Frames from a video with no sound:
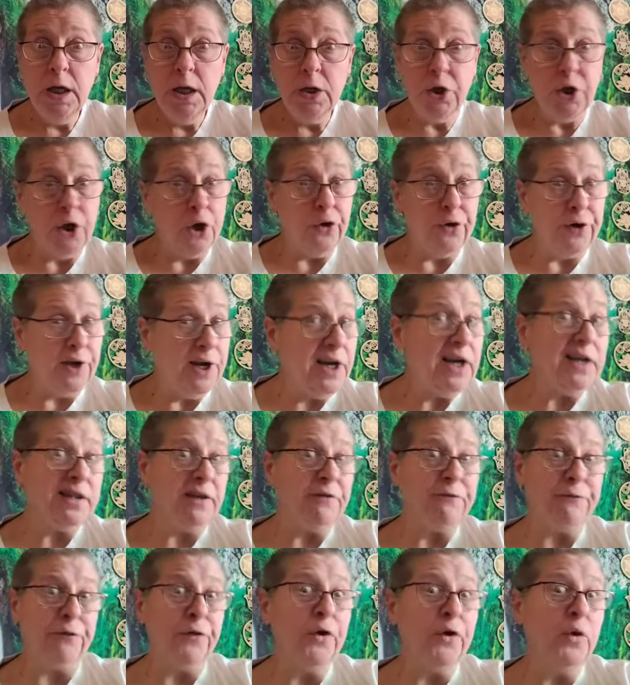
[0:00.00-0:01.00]
You know, you got
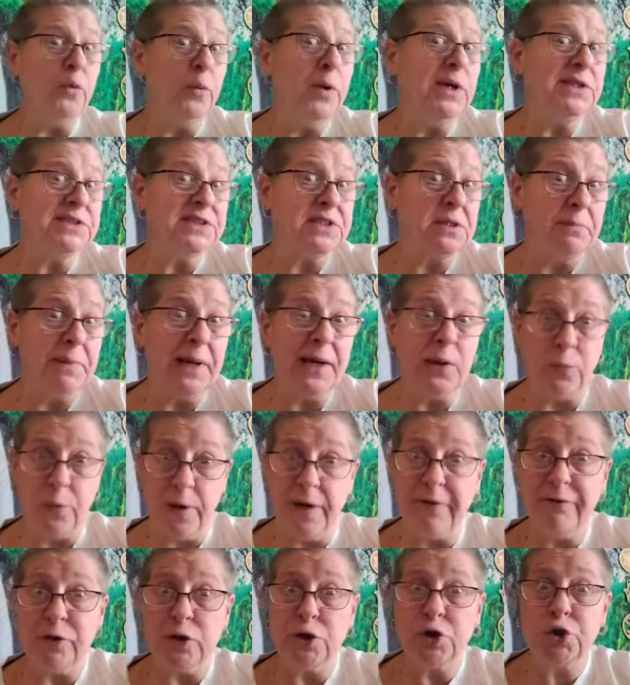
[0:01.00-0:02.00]
the free will to make
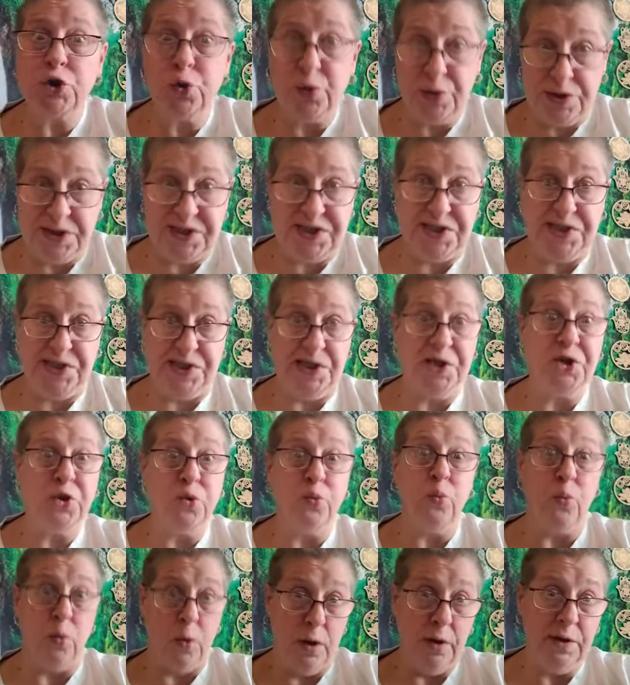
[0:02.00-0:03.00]
whatever choices that
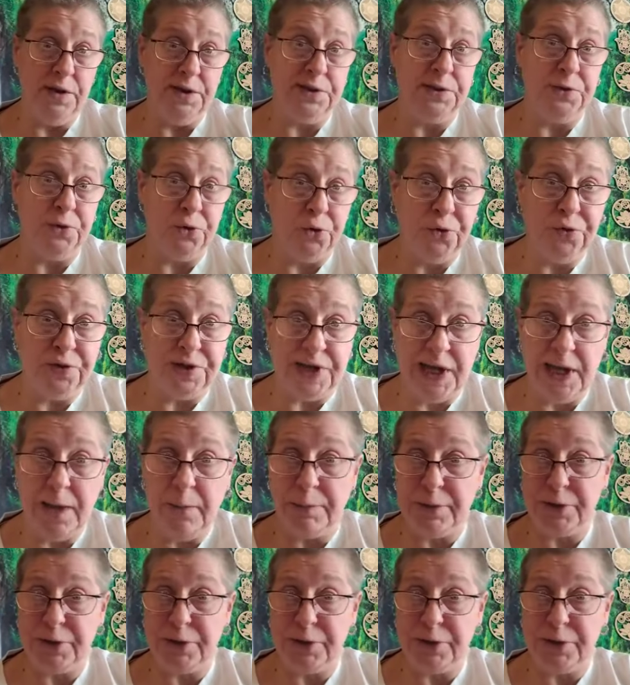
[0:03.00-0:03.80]
you want in your day,